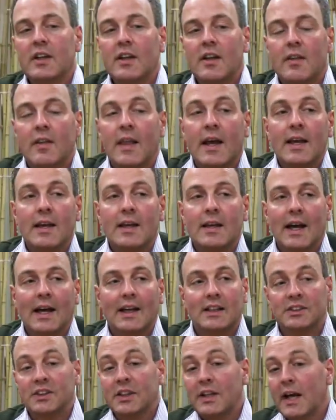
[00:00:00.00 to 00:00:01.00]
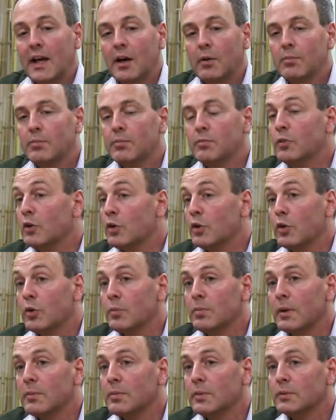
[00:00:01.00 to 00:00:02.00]
they actually help recruit
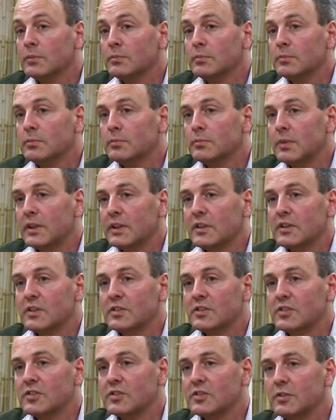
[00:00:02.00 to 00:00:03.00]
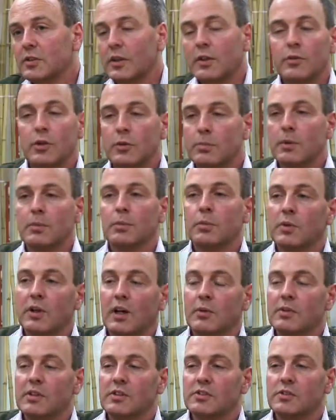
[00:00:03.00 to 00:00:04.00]
people because new people come
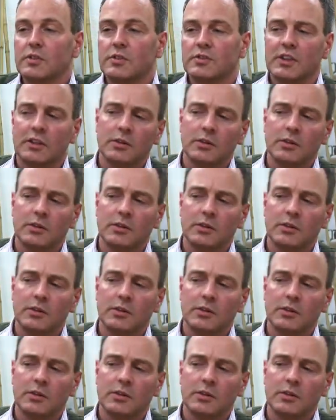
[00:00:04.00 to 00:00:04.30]
in and sort of say,